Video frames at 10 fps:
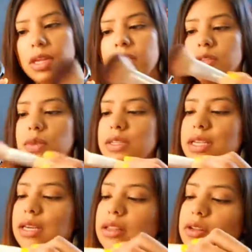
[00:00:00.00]
I just want to
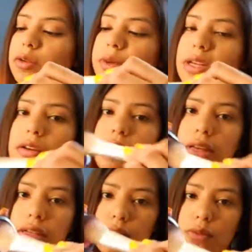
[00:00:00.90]
take a little bit of
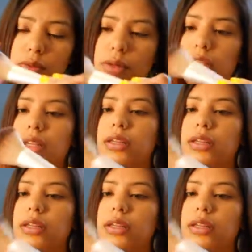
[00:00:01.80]
it, swirl it